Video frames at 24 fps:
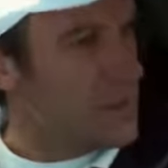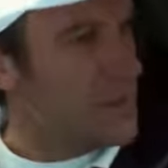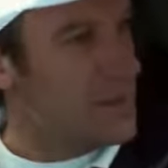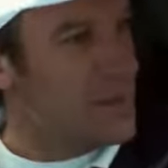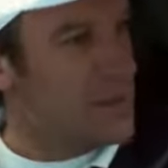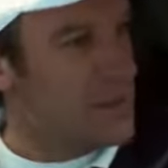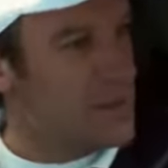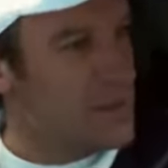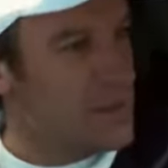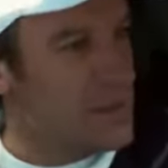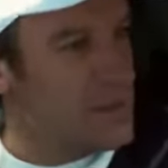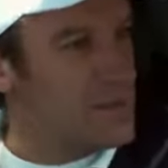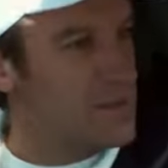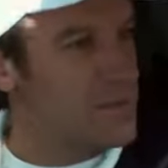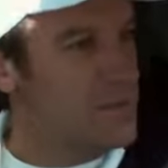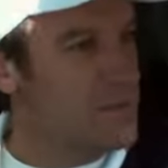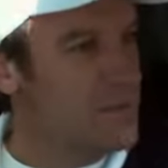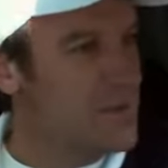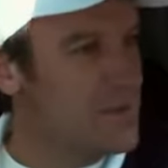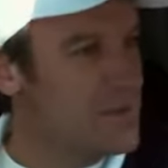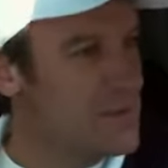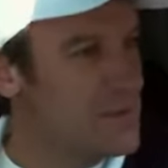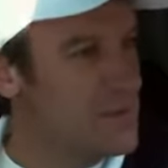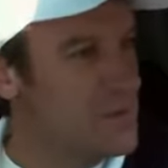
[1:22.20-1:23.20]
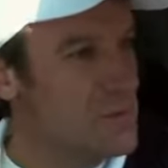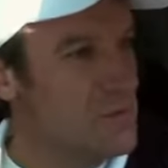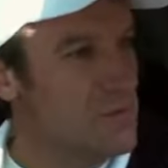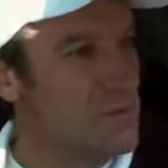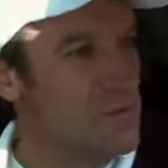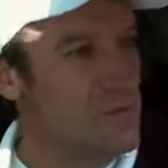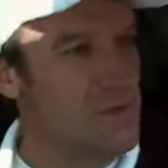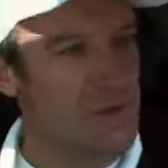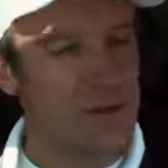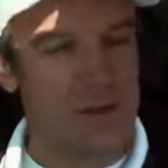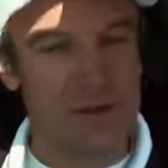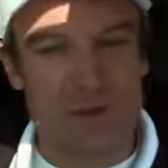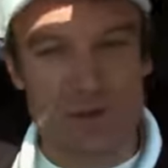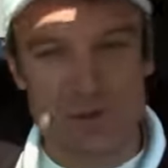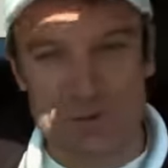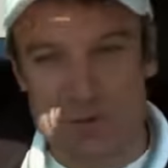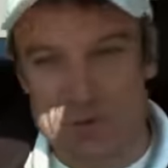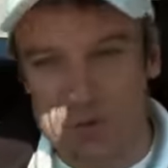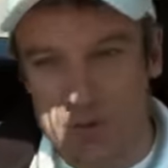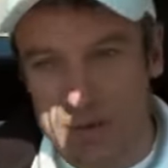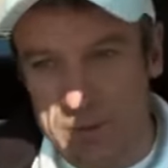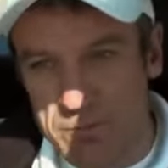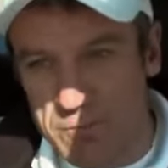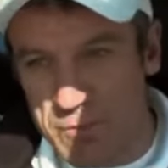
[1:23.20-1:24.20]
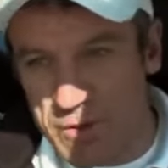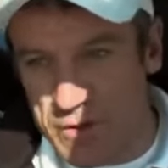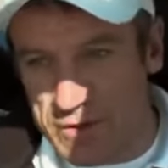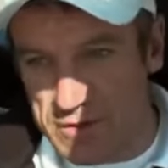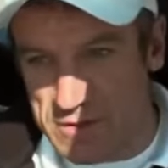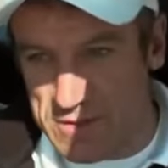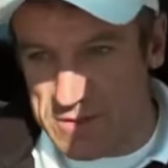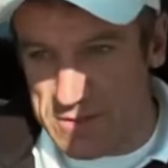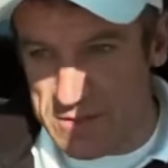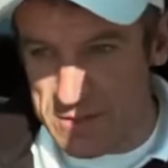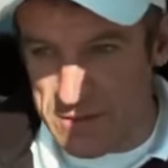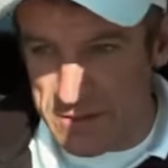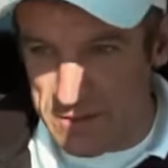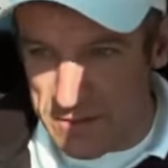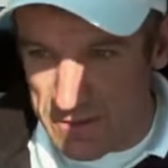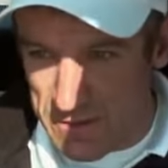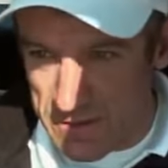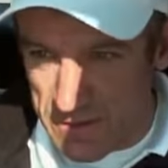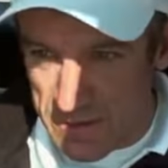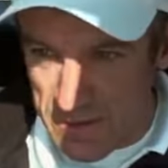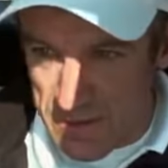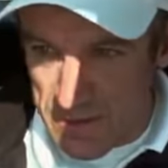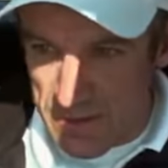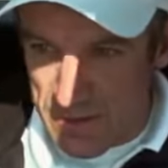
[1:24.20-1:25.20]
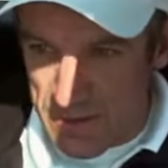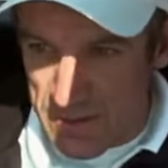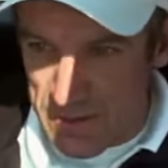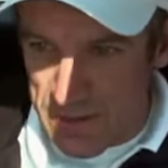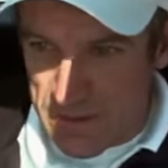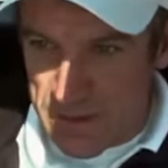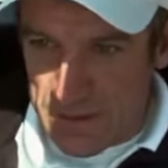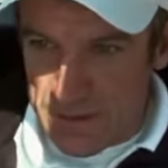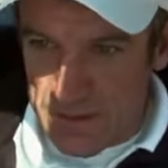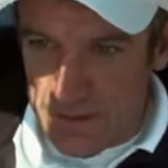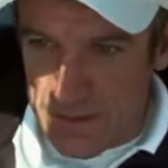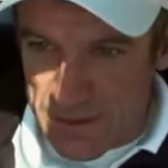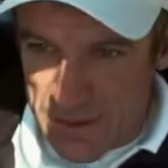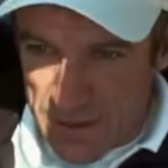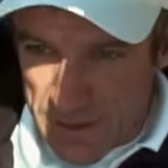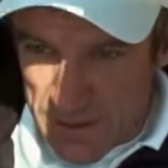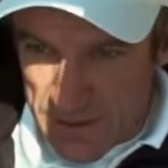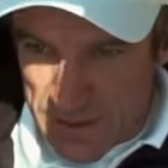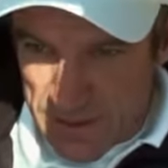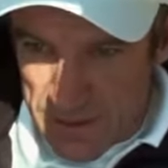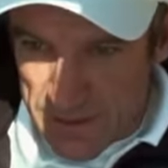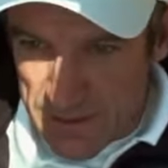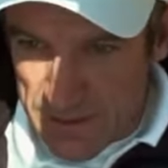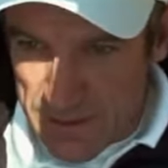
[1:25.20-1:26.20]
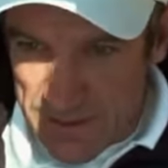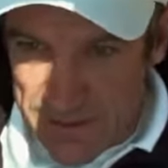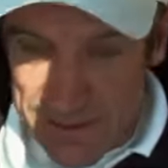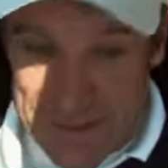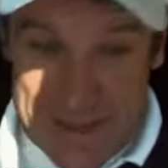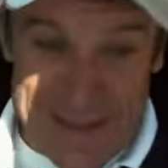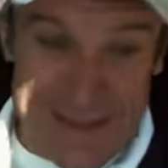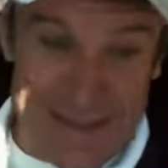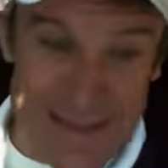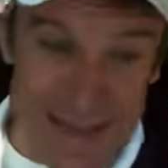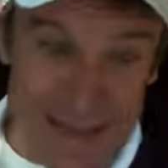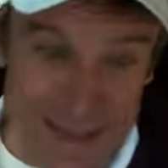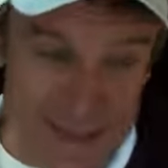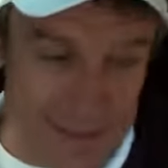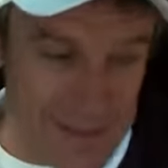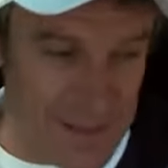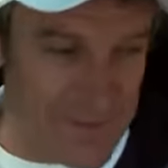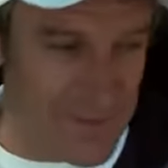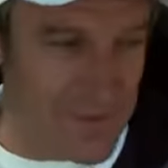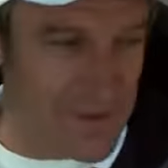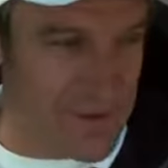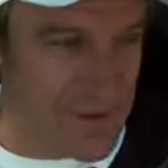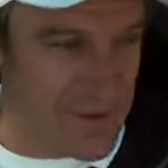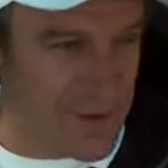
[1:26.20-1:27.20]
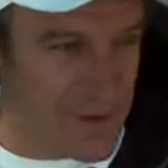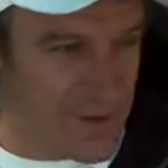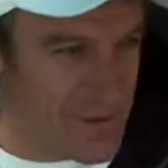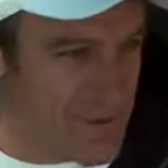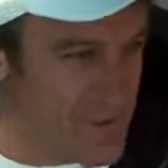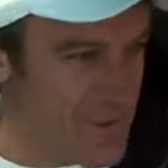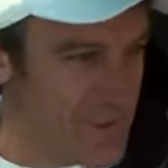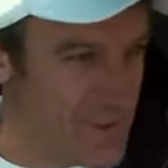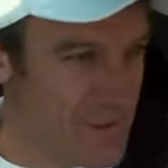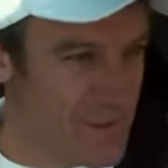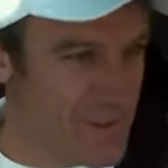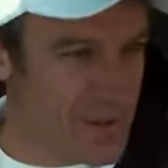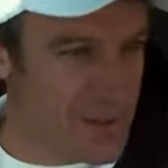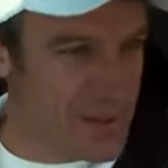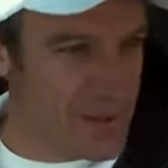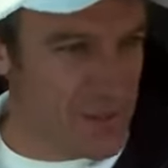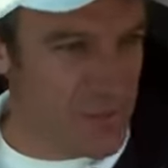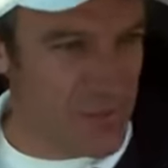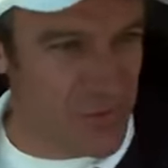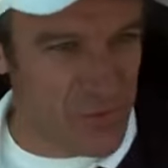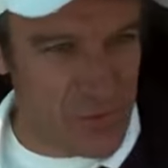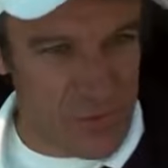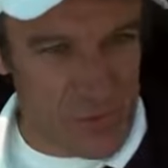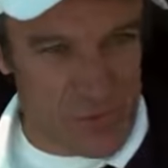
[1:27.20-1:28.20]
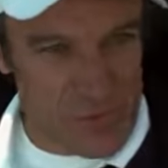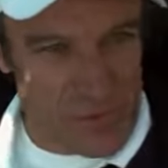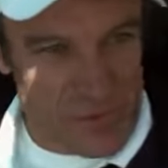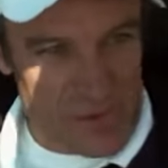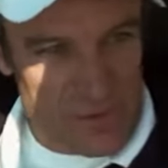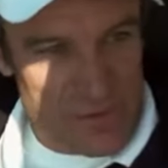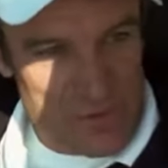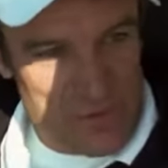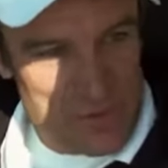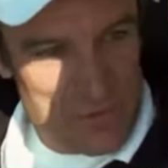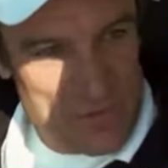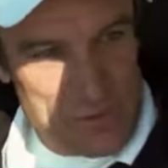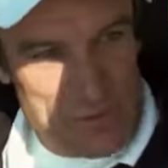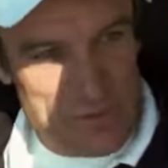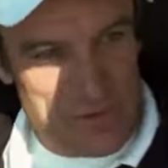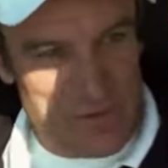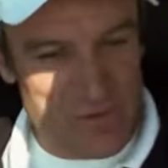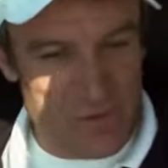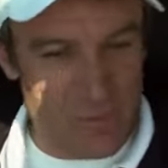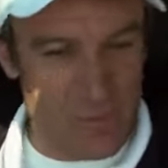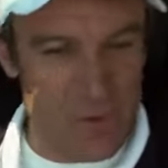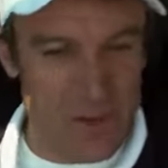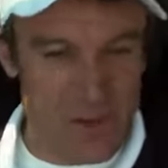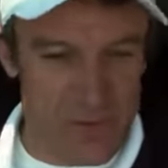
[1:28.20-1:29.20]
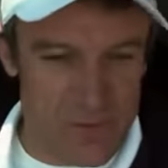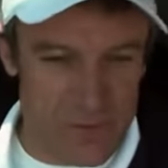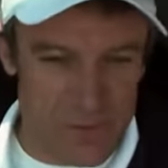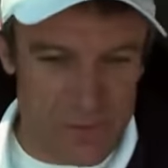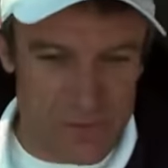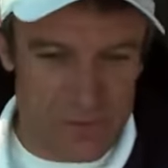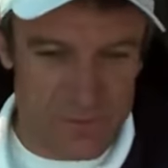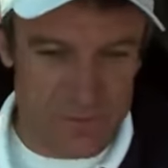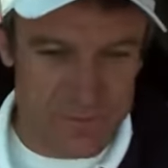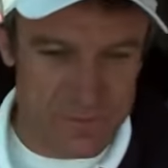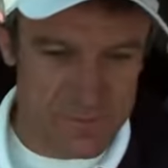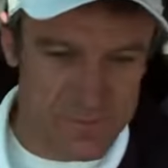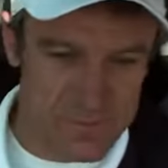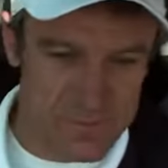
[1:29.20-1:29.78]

um, suddenly you feel like you're amongst the, the dead and living legends of our game. So extremely special.